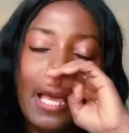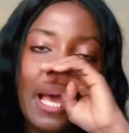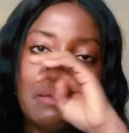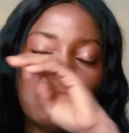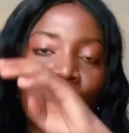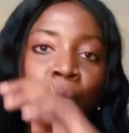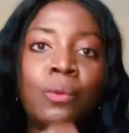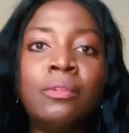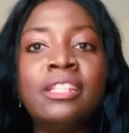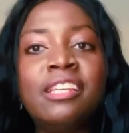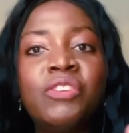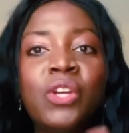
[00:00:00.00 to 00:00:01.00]
So
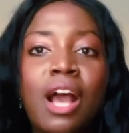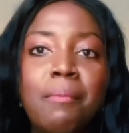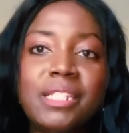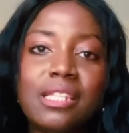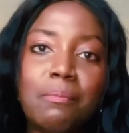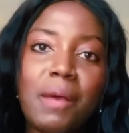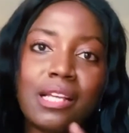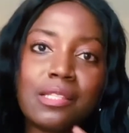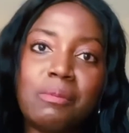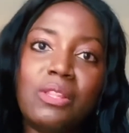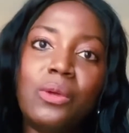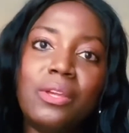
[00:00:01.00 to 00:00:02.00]
leave your comments in the box
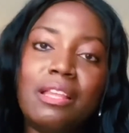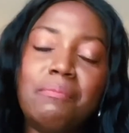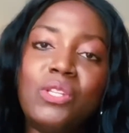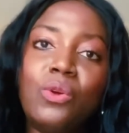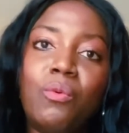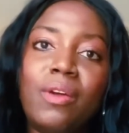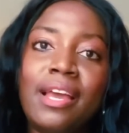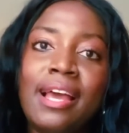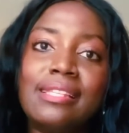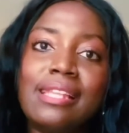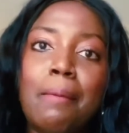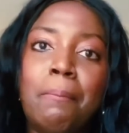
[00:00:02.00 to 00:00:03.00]
below and let me know what
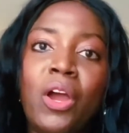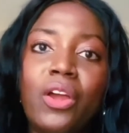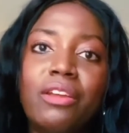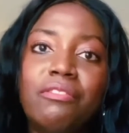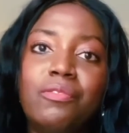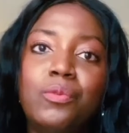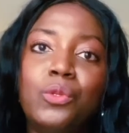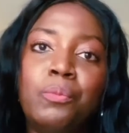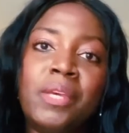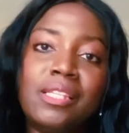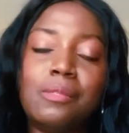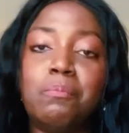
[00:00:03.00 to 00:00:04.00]
has that part of
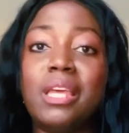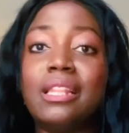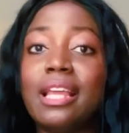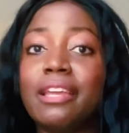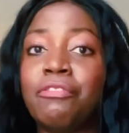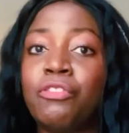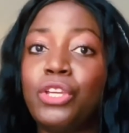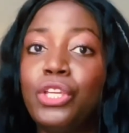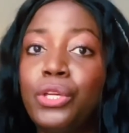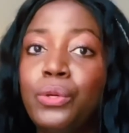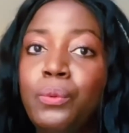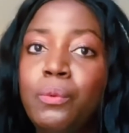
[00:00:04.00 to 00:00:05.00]
lupus been like for
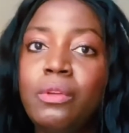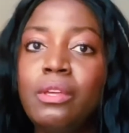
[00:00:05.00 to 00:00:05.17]
you.